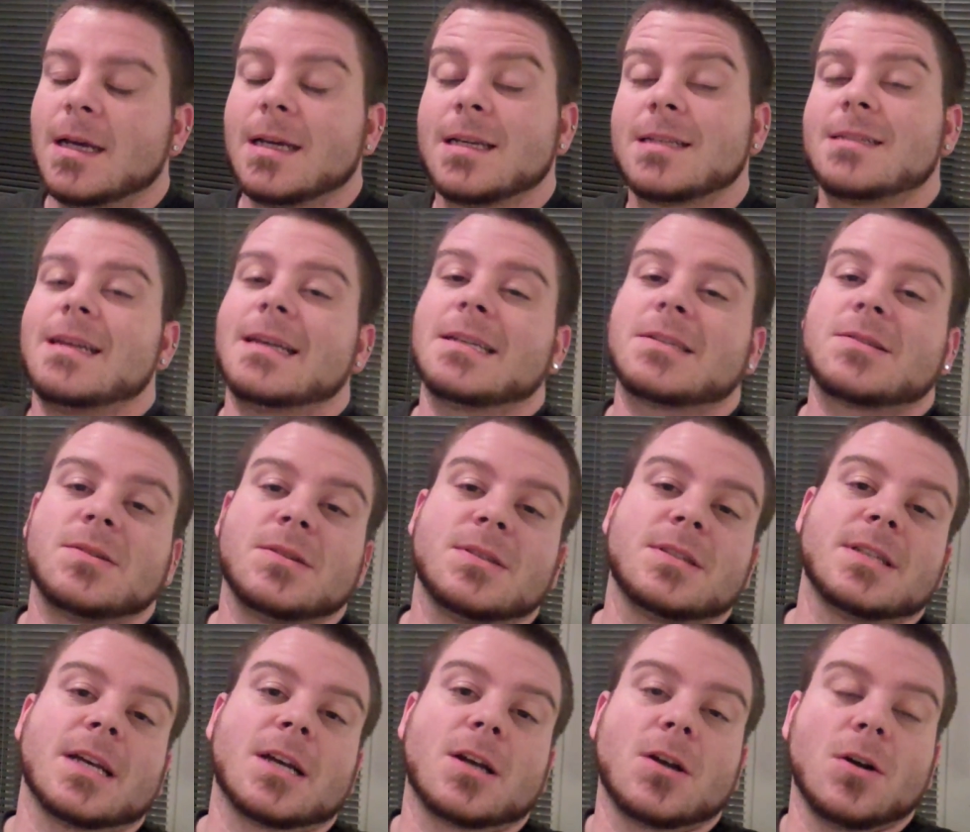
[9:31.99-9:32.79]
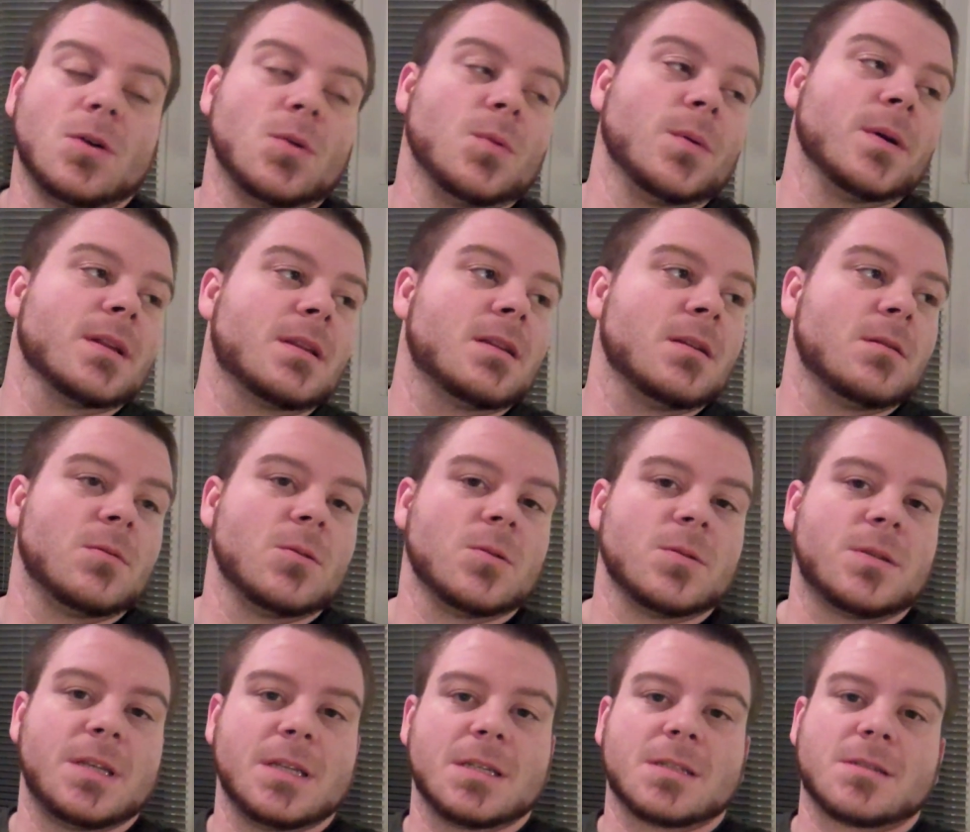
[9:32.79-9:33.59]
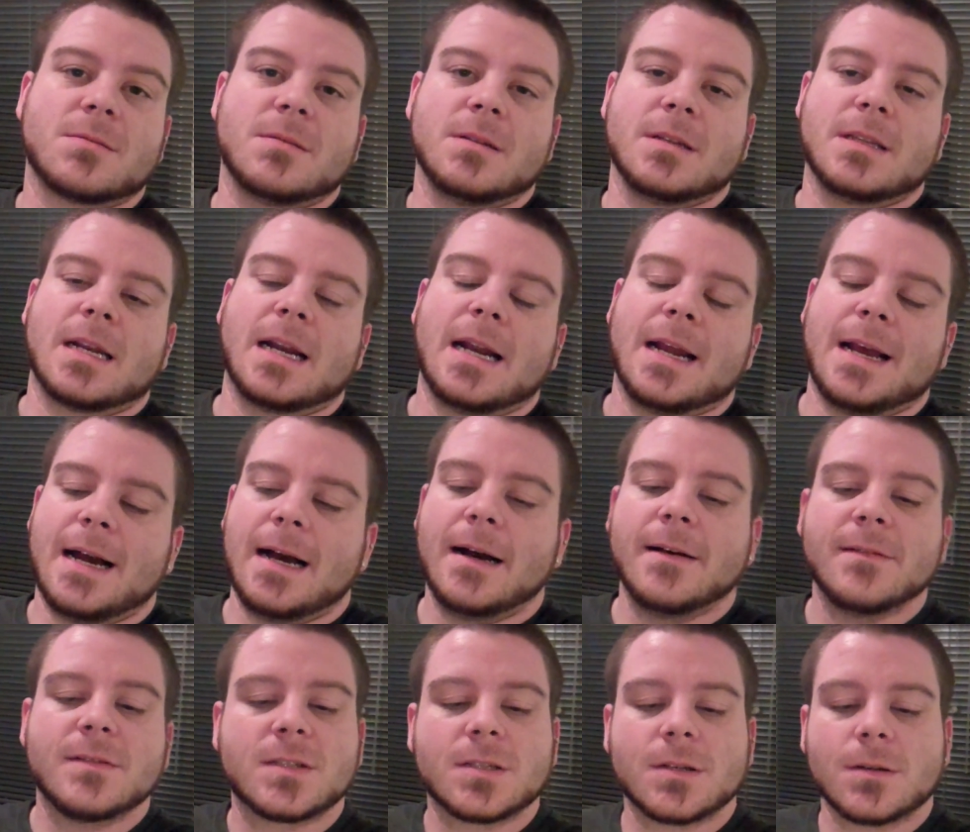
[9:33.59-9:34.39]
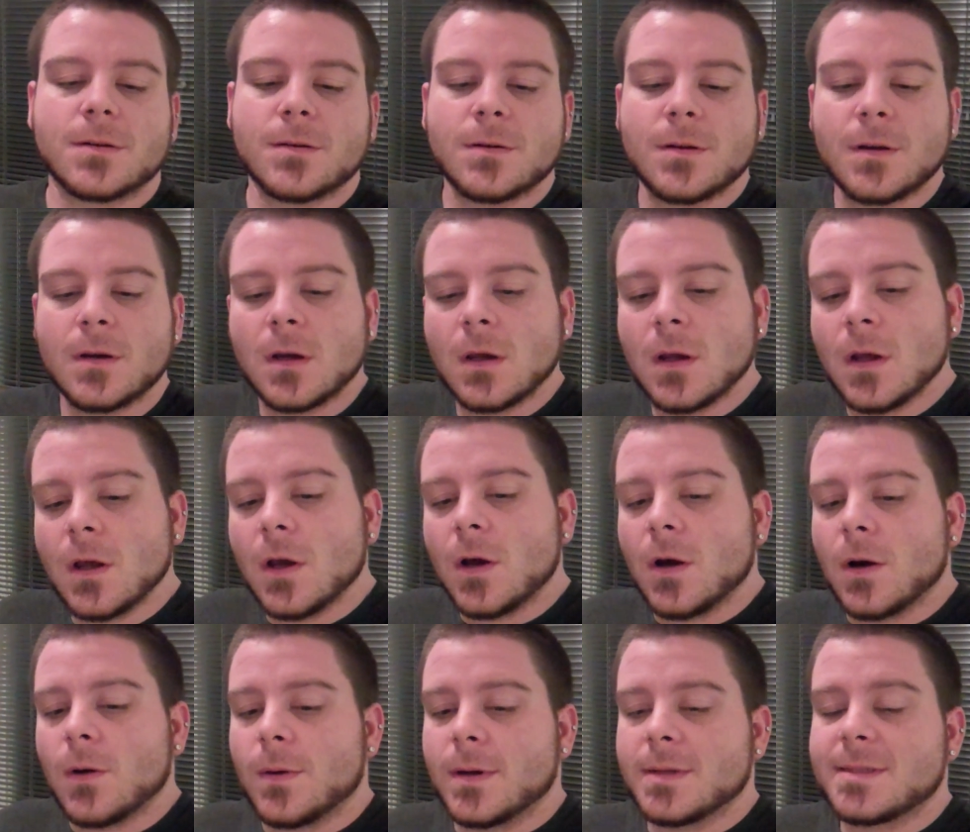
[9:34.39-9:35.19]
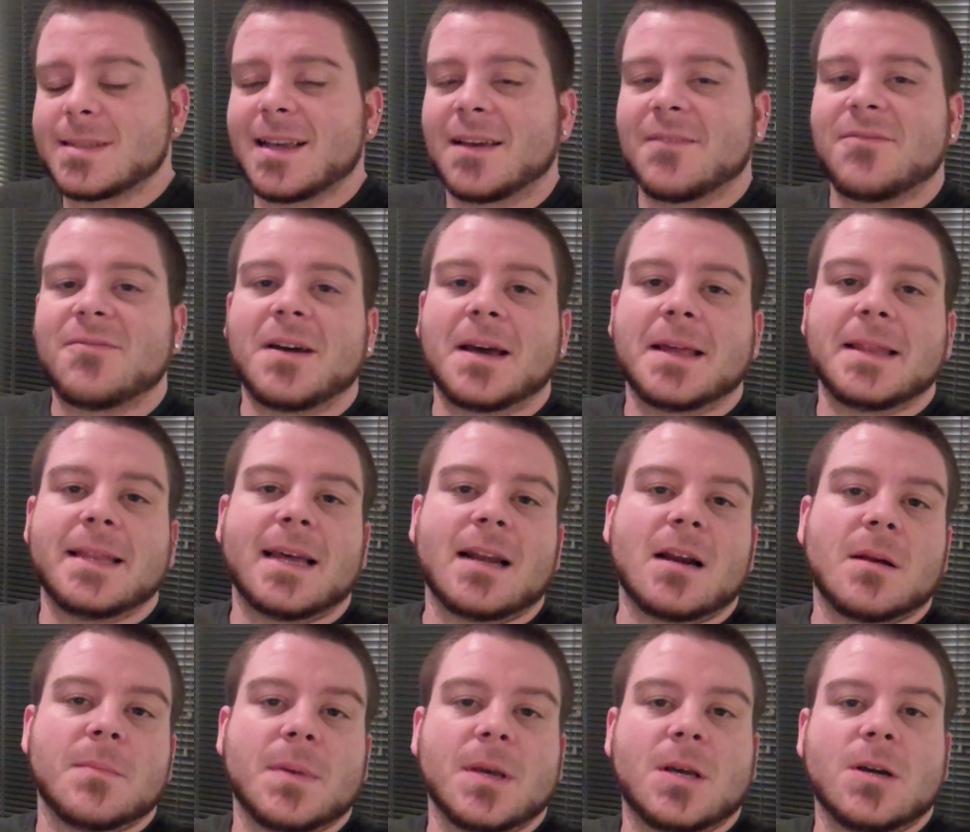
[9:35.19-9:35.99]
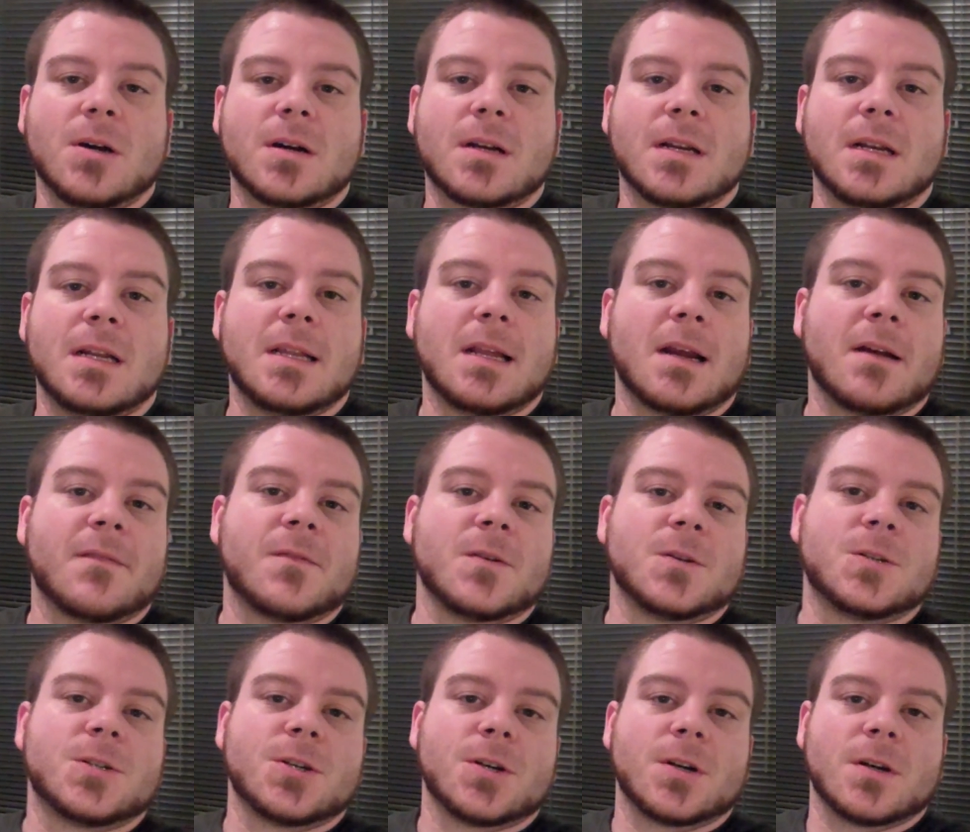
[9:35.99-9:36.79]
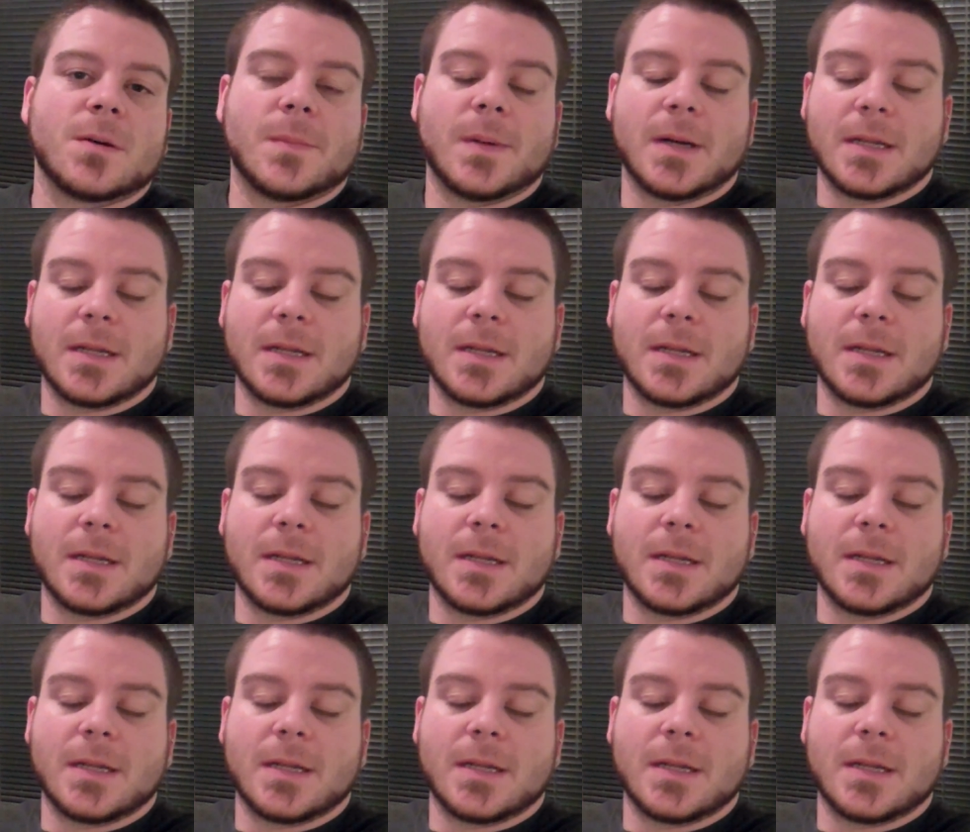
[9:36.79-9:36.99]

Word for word: accessories that go with the rotisserie that I have, so once I find that, I'll be cooking in there for sure.